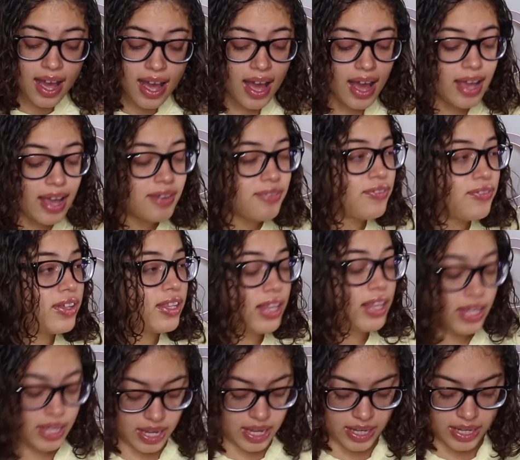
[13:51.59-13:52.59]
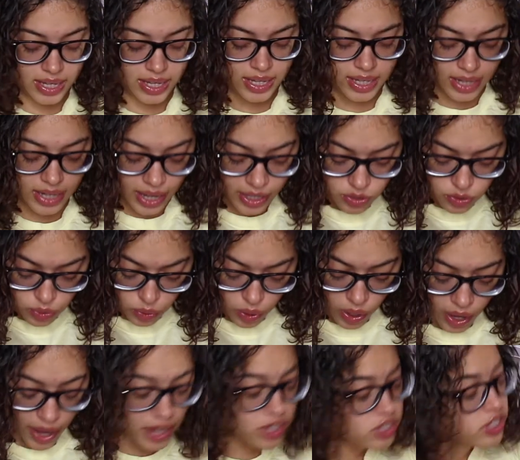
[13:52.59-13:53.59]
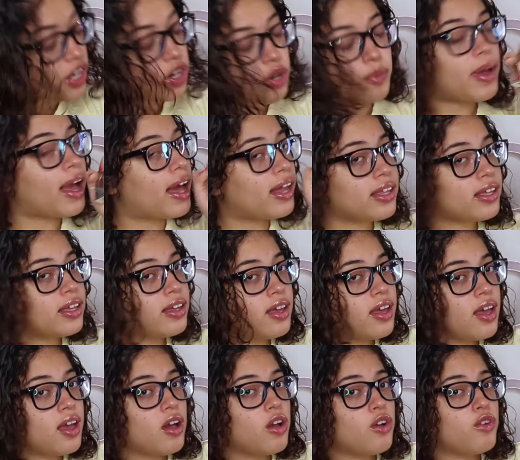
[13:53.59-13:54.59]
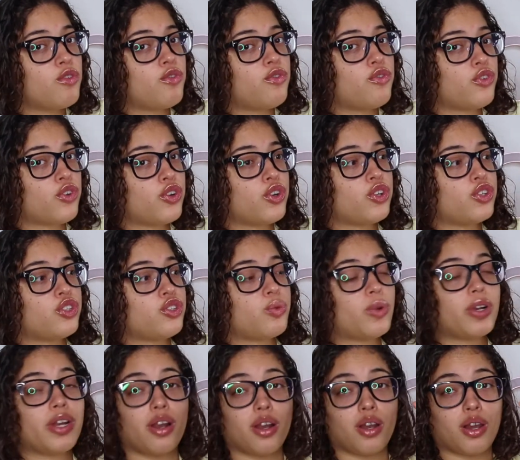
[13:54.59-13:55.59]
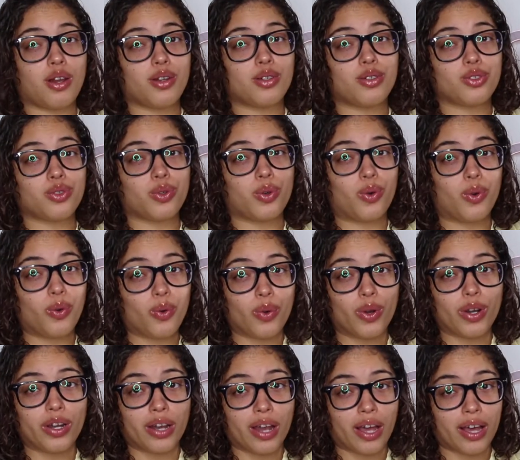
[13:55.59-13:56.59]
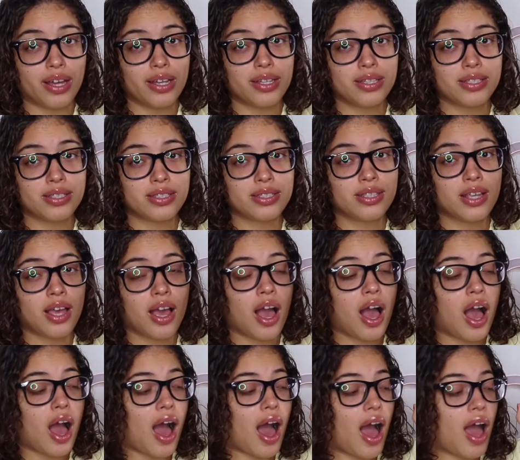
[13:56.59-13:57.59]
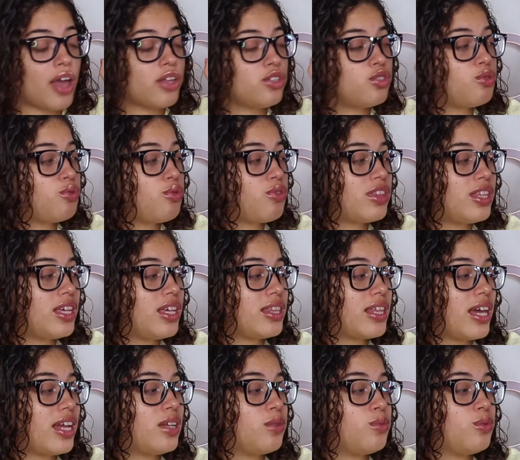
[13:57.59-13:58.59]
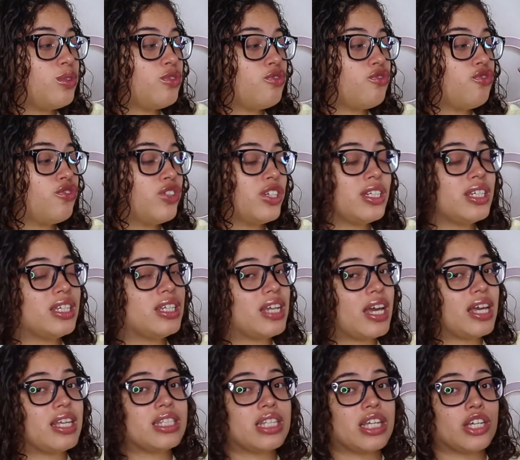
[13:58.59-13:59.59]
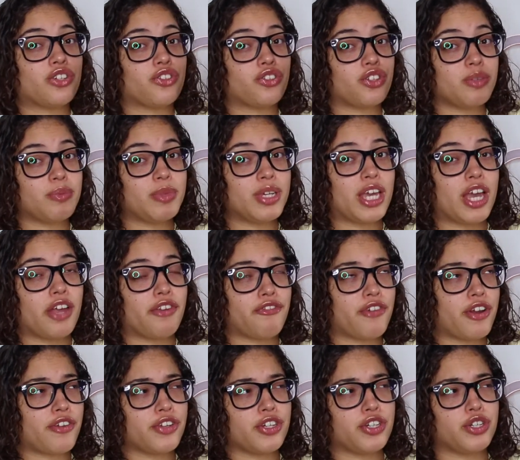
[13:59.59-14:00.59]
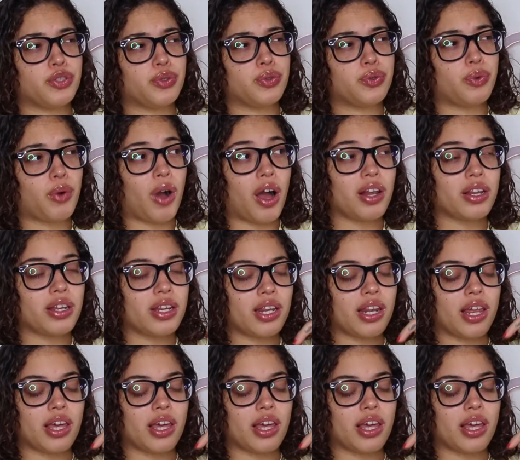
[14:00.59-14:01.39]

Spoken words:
I feel like I can get an actual eyeshadow palette for $29 or less. I do think that it was really nice and creamy and very good quality.